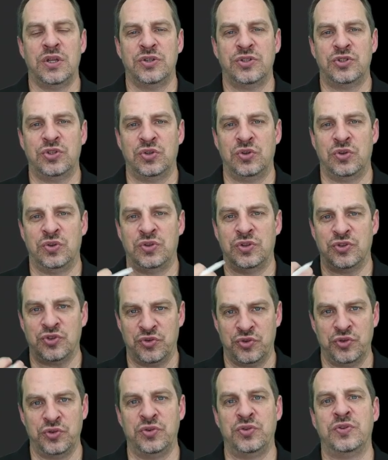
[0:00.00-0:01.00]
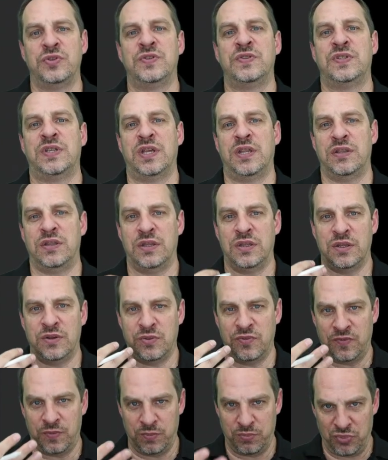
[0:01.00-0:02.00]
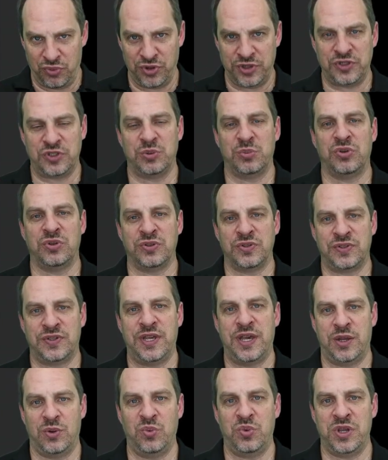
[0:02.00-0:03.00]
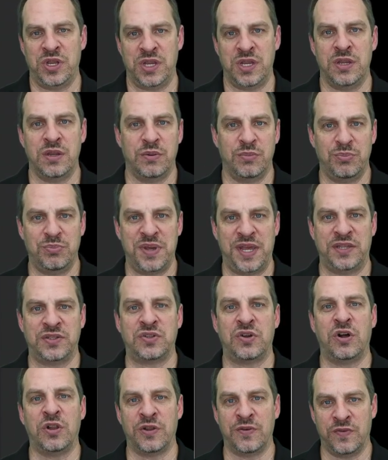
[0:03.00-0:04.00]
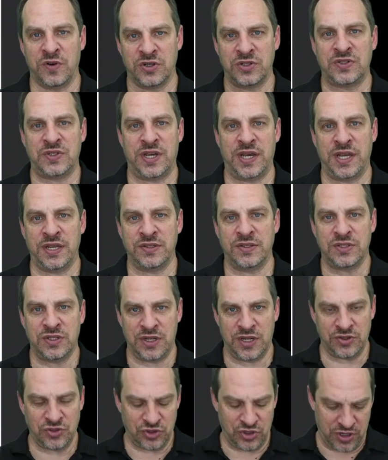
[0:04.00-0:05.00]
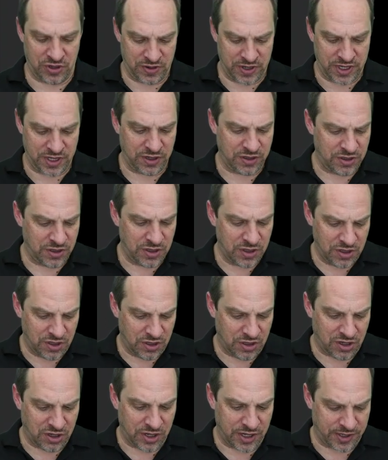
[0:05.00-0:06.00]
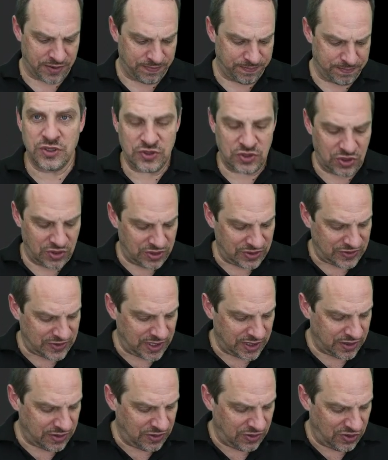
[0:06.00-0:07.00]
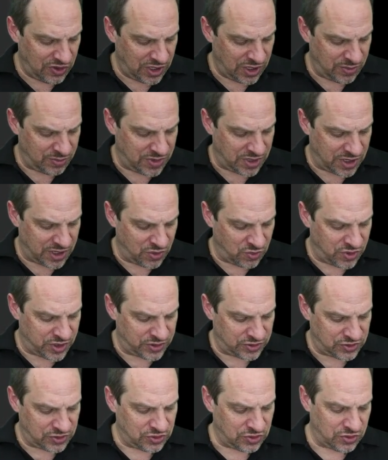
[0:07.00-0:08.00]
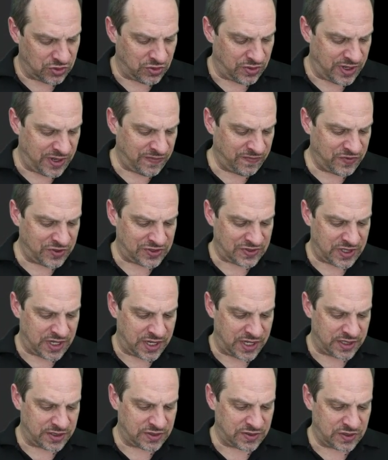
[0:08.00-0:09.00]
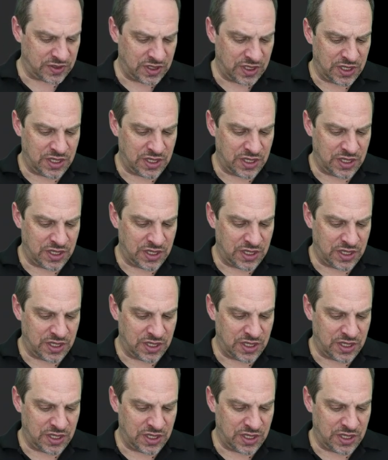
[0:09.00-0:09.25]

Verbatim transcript: to the truths and the principles that we base all of our science and engineering on. So the second theme that I want to emphasize